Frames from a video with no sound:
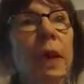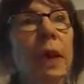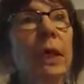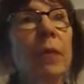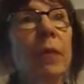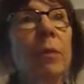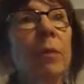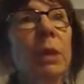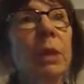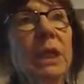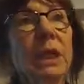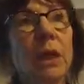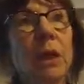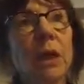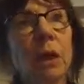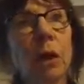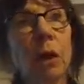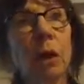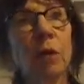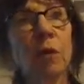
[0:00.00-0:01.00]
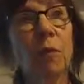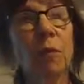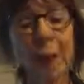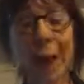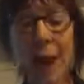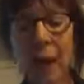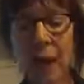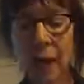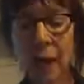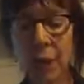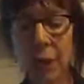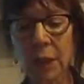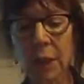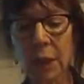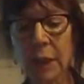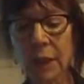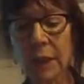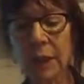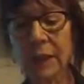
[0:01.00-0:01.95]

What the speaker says: a committee of Parliament,